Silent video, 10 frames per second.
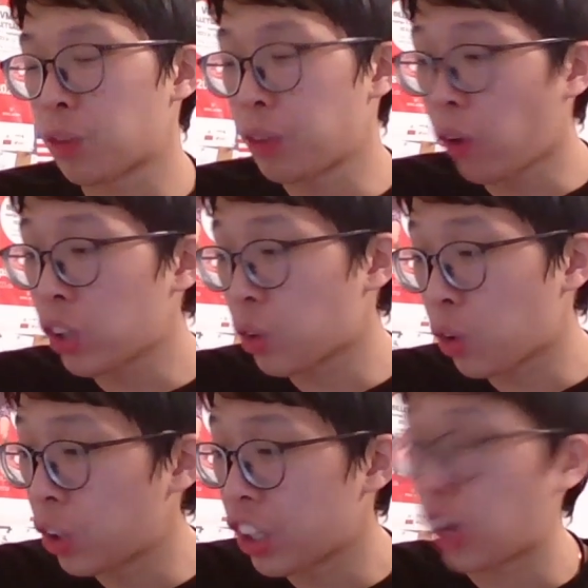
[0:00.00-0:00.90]
we also
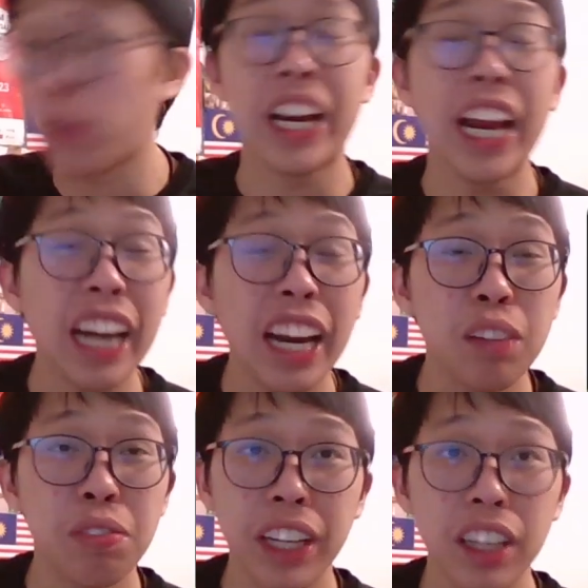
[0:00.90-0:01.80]
couldn't create
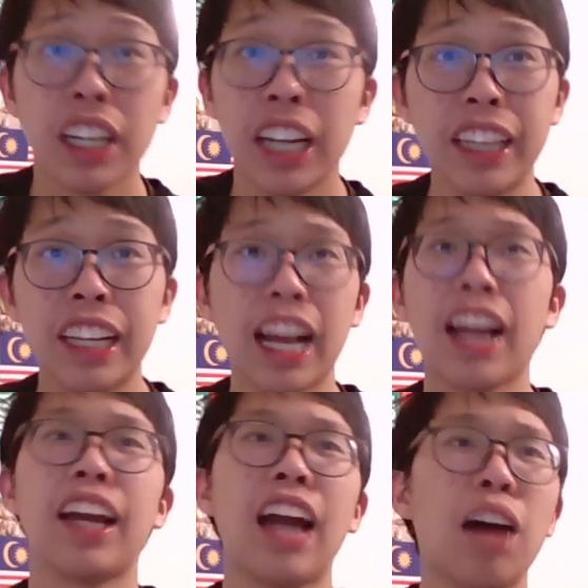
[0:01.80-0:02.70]
anything in the
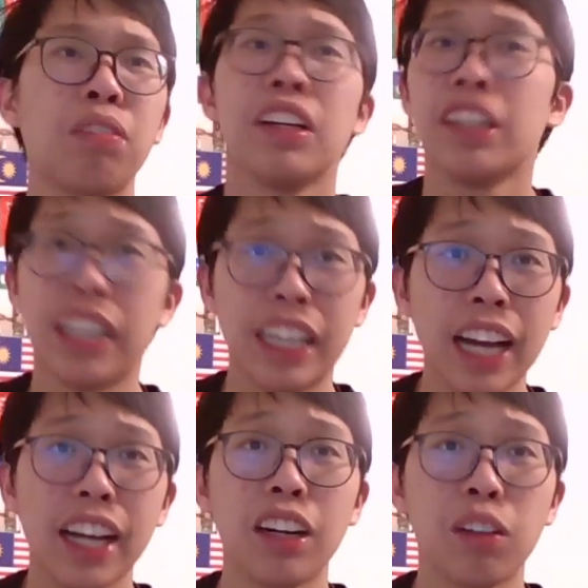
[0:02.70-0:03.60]
second half. The
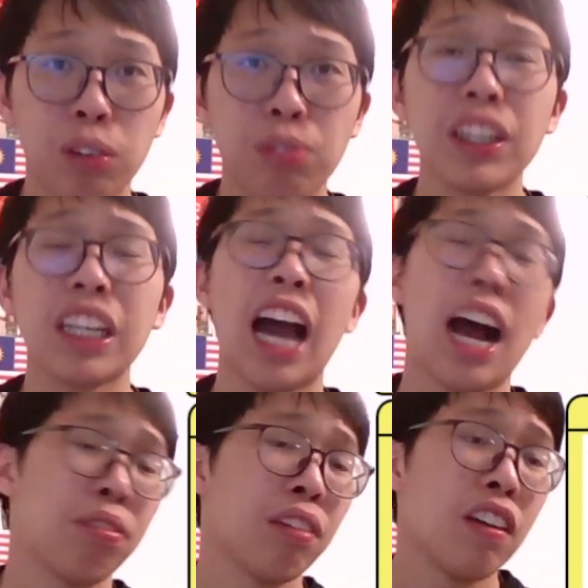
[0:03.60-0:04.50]
second, the first
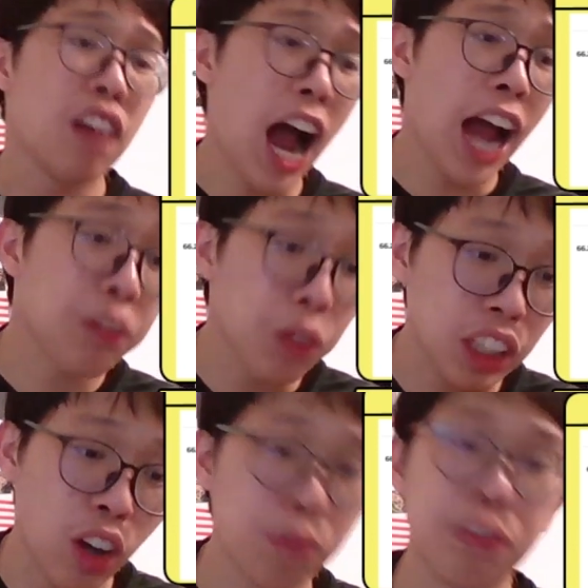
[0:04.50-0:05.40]
half, I was
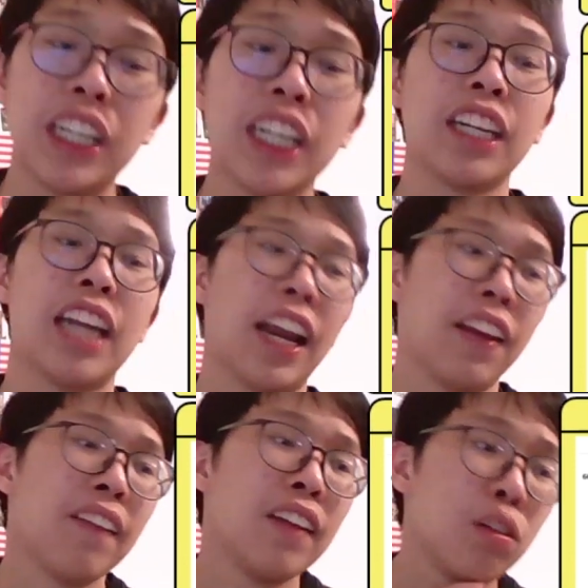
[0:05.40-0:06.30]
confident that
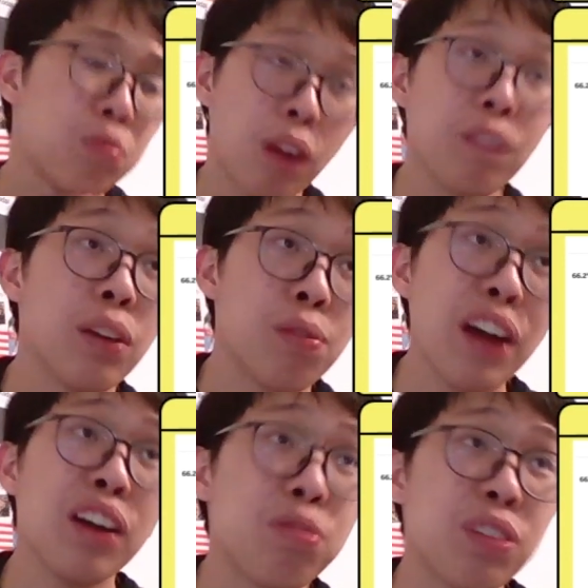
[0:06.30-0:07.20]
from the
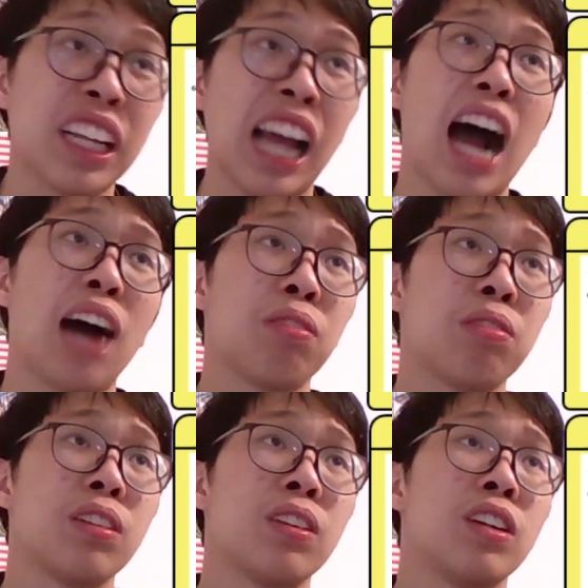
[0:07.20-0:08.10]
very first half,
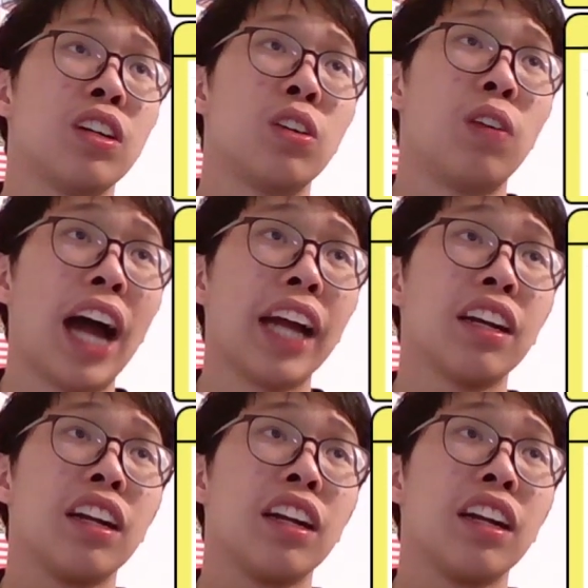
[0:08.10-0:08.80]
right,